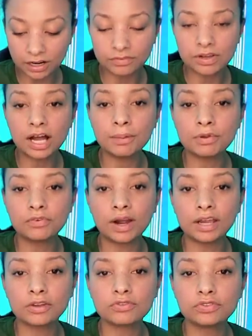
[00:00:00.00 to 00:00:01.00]
of
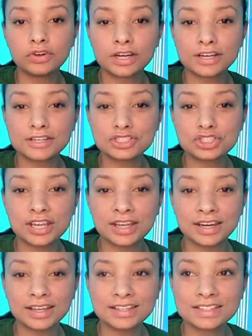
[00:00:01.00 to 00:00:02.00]
copyrighted footage
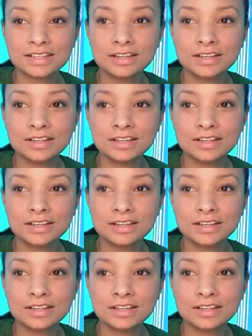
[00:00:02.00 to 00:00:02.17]
in it,